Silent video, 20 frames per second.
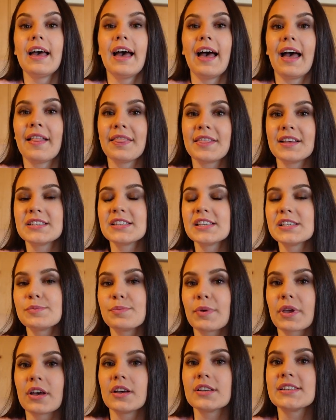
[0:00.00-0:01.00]
And this is
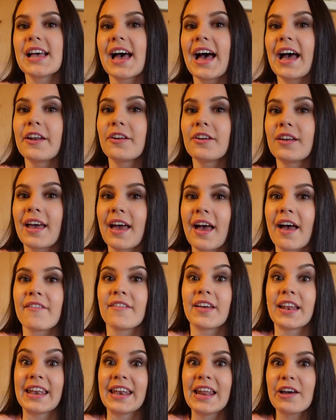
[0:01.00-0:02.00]
because I don't have
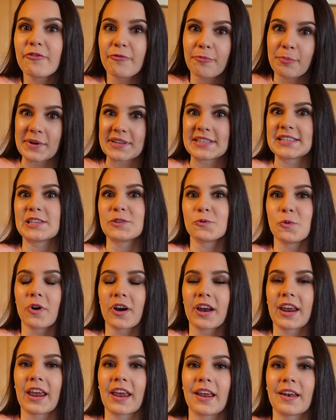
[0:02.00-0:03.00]
enough muscles
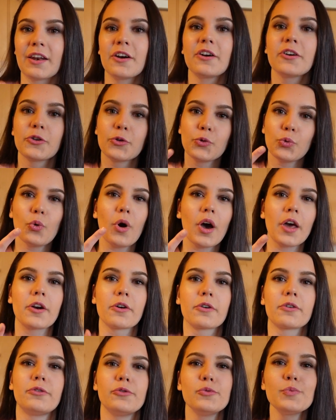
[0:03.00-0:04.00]
working. There are two other
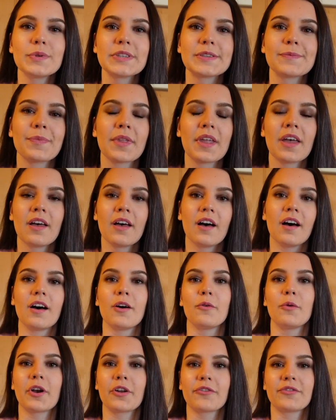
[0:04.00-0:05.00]
groups.
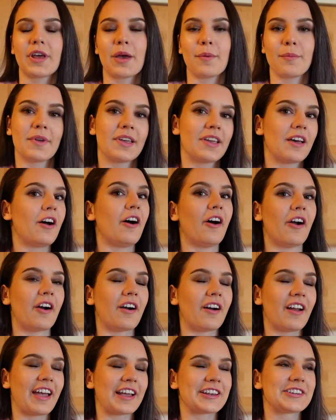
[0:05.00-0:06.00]
One of them
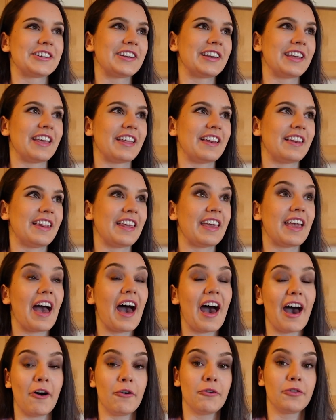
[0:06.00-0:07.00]
are actually the
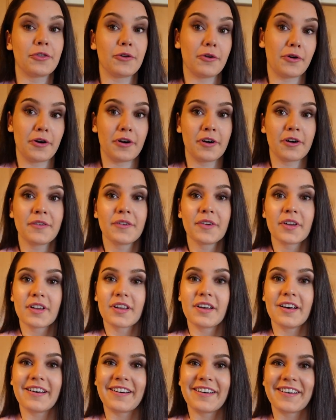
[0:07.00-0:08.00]
outer
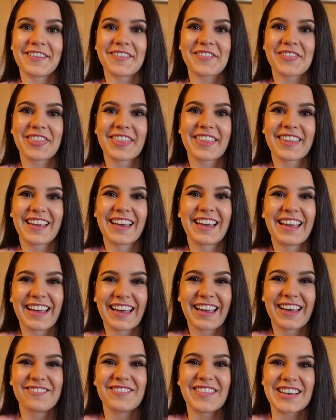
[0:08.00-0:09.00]

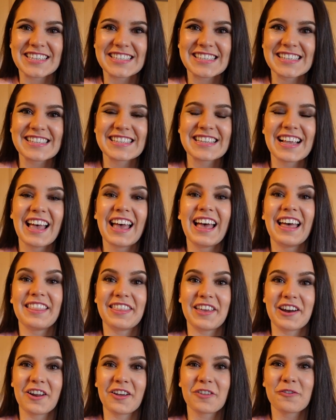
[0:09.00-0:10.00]
muscles.
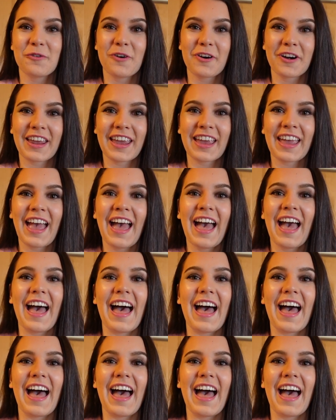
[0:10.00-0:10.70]
They're not working.